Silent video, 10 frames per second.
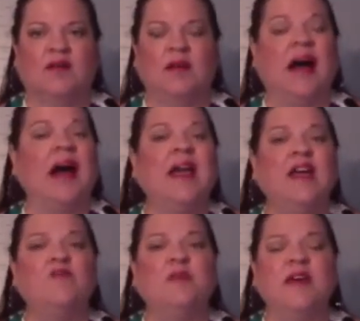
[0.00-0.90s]
I
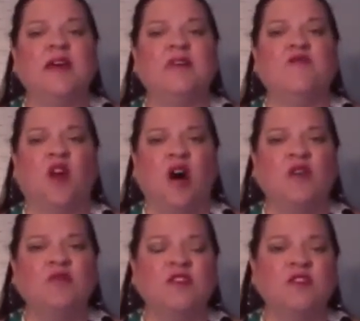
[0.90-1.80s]
have been
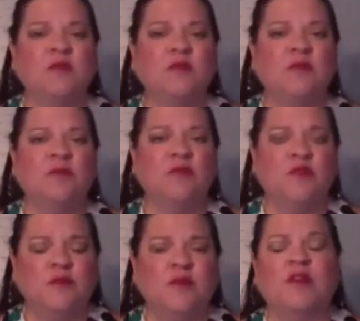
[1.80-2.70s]
involved in the
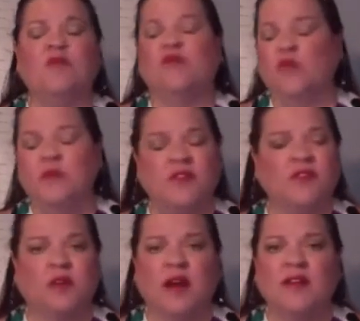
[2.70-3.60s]
movement of
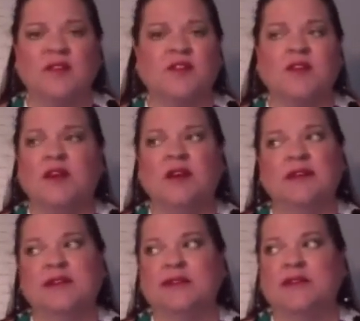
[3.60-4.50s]
women's rights
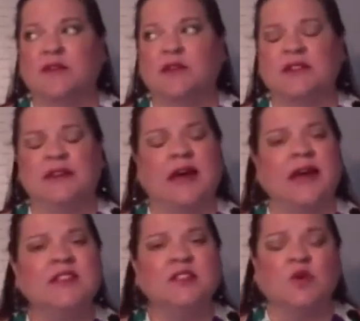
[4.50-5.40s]
since I was in
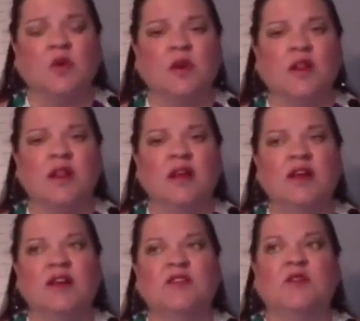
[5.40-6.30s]
high school.
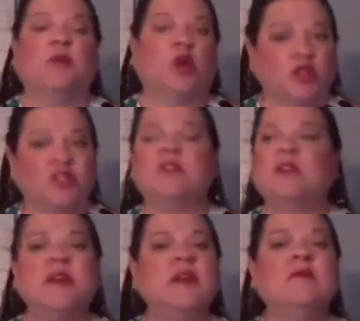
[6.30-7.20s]
So
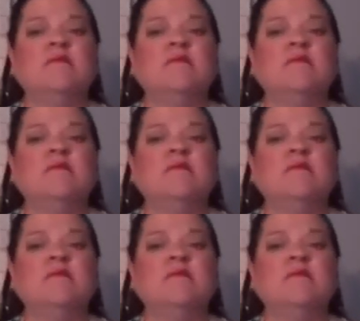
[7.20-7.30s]
personally,